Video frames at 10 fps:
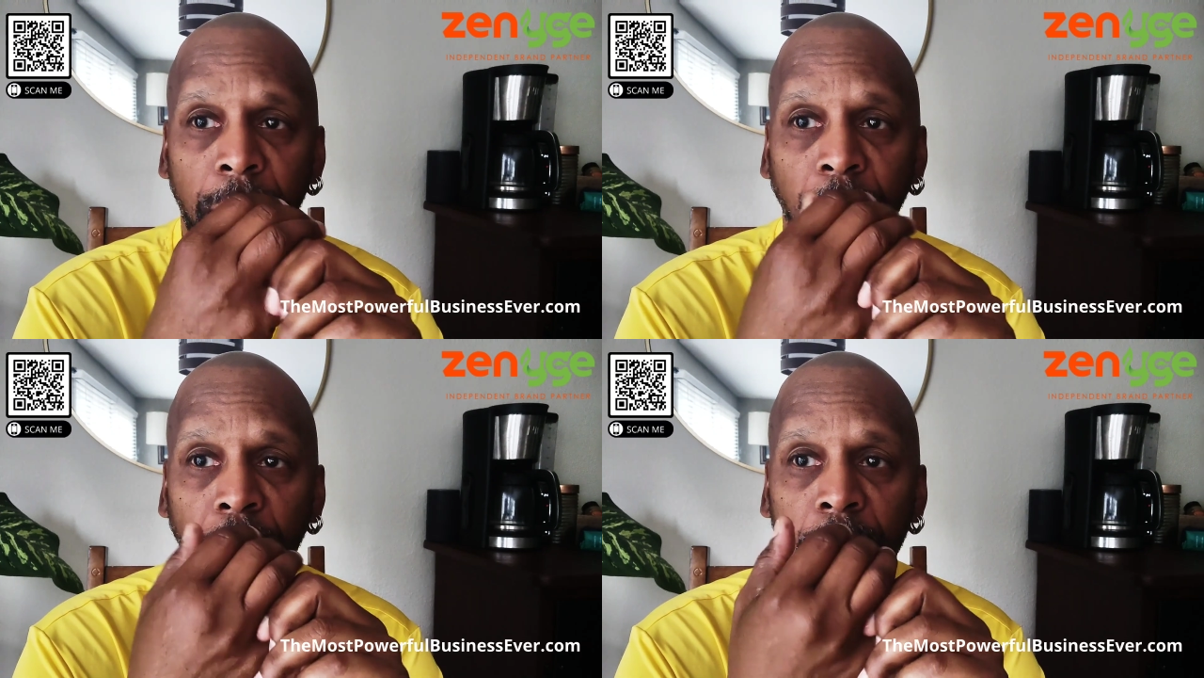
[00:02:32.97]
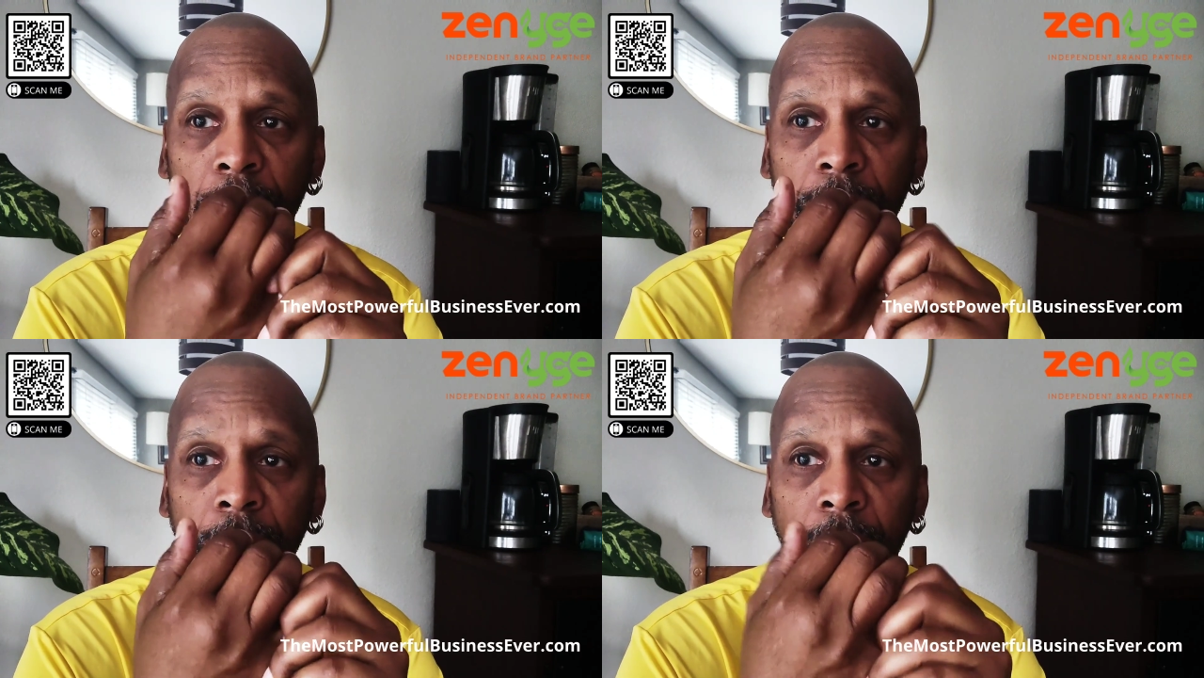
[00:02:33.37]
I'm
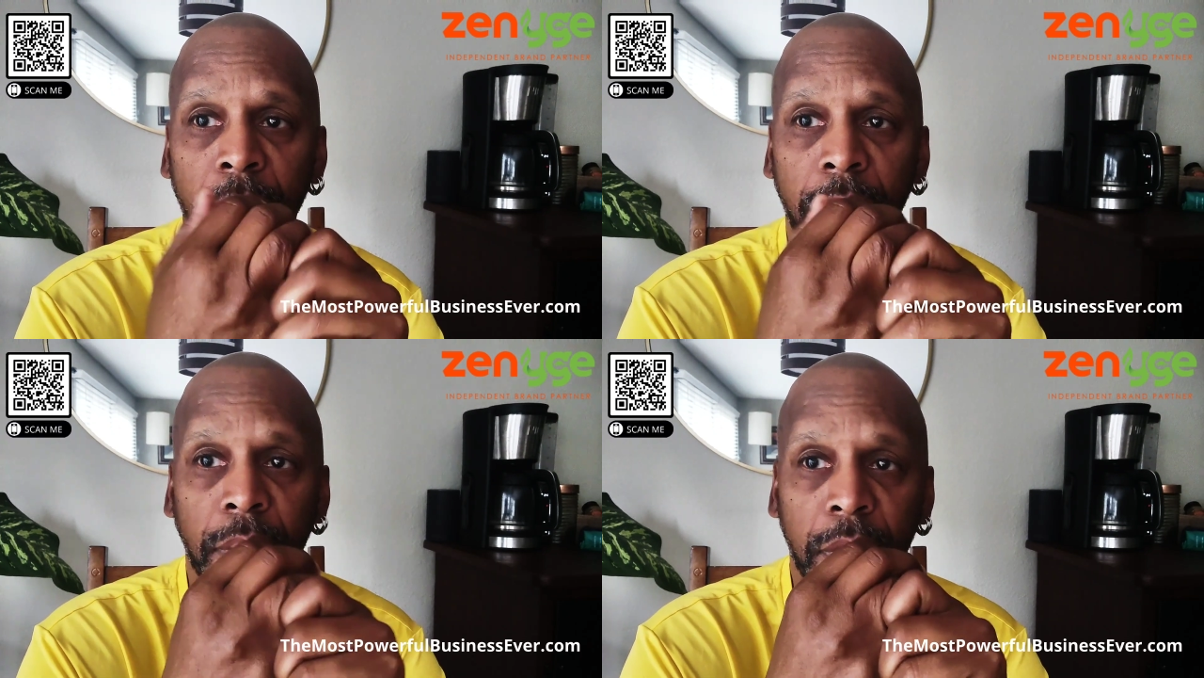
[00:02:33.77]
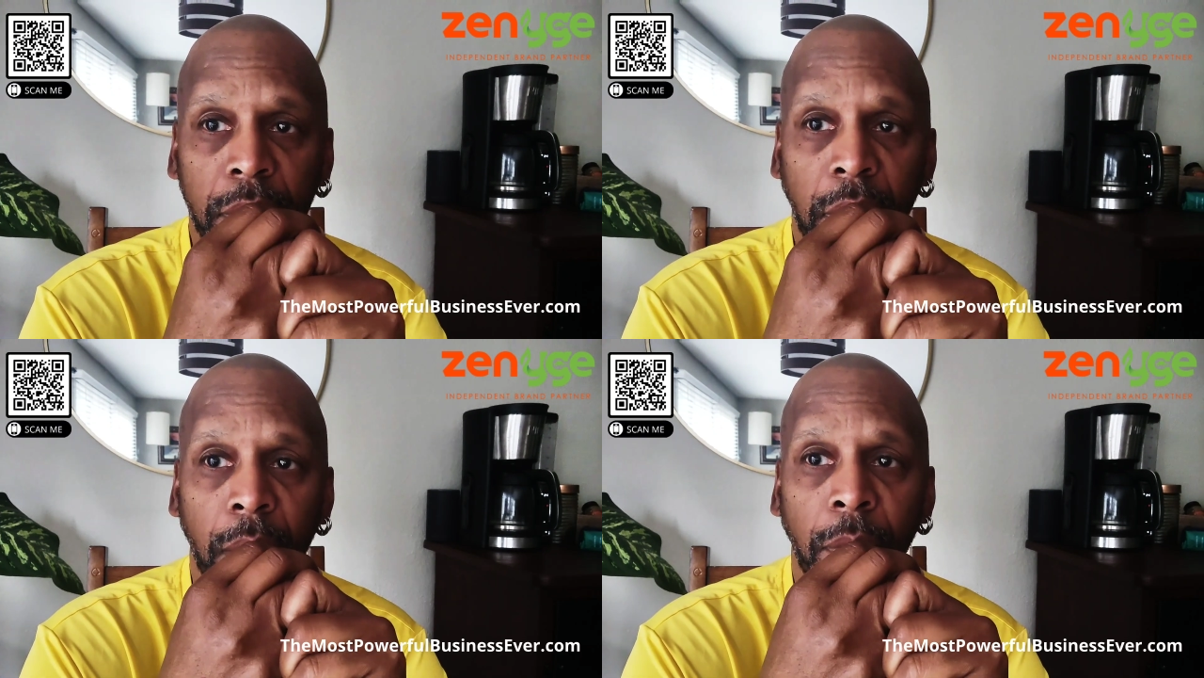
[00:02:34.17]
going to
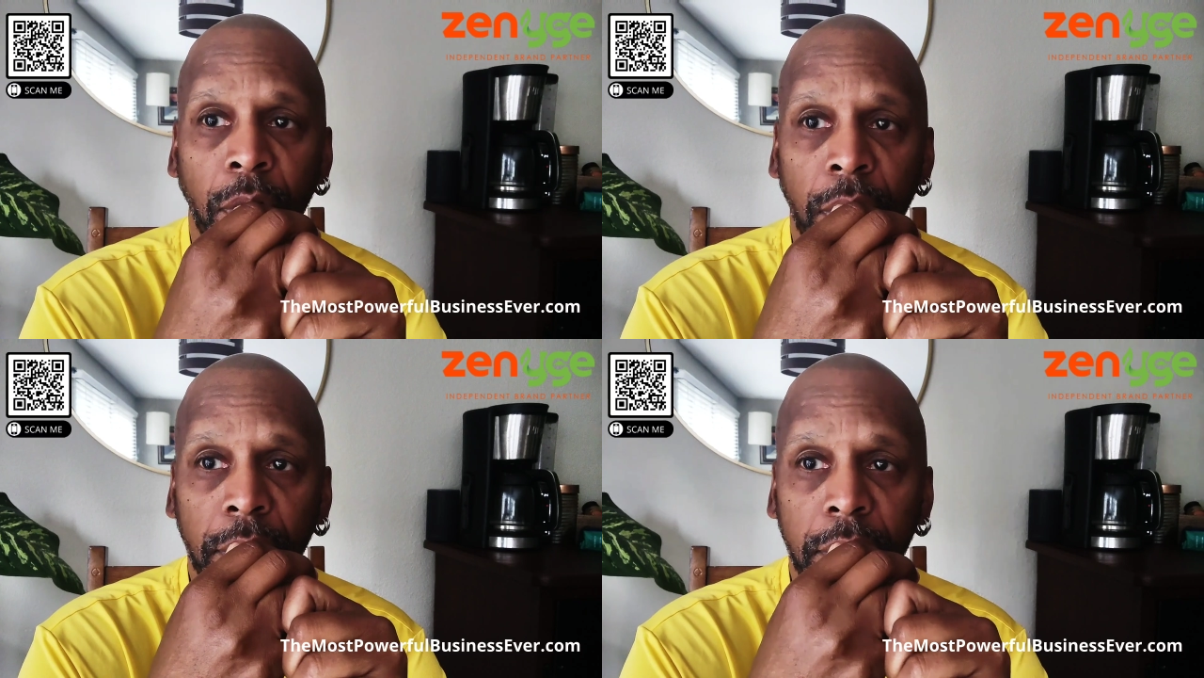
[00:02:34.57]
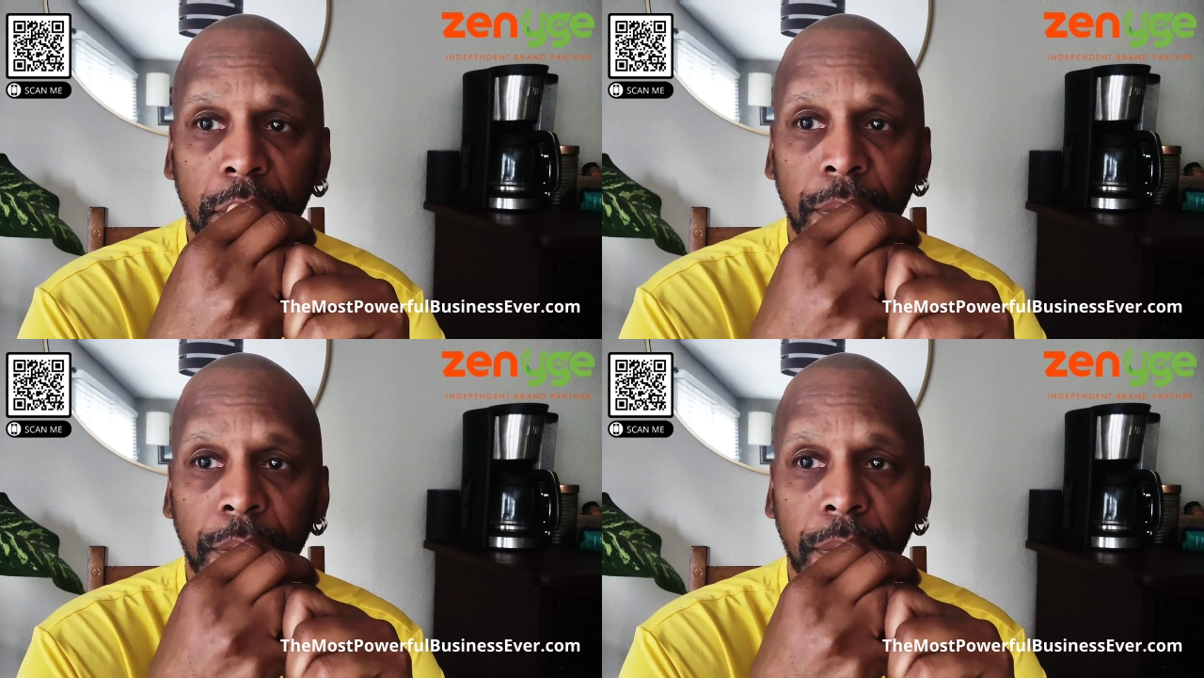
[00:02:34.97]
come on,